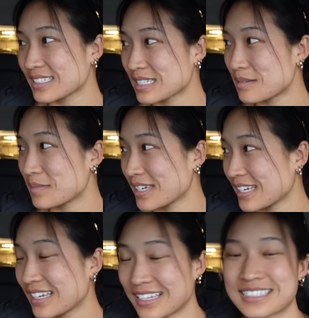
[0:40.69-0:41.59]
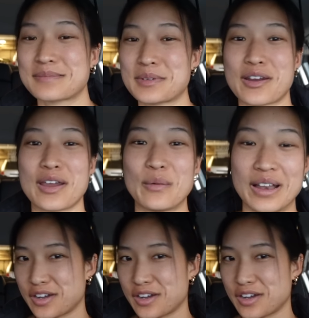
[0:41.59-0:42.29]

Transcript: is gonna be, it's gonna be a great one.